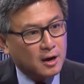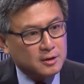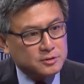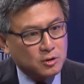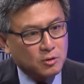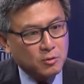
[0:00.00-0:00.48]

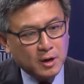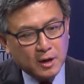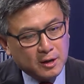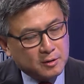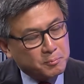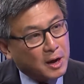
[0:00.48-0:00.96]
So
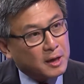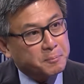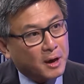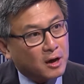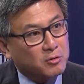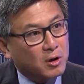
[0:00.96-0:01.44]
my
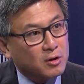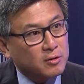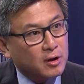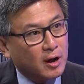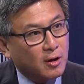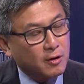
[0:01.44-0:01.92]

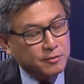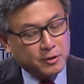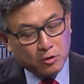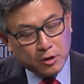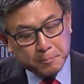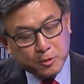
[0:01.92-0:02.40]
background, the
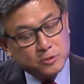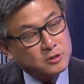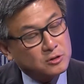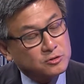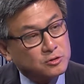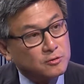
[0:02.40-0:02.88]
only
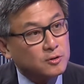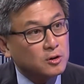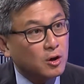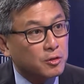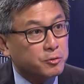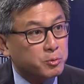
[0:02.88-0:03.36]
person who served in
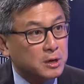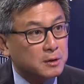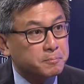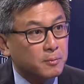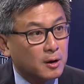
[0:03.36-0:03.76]
all three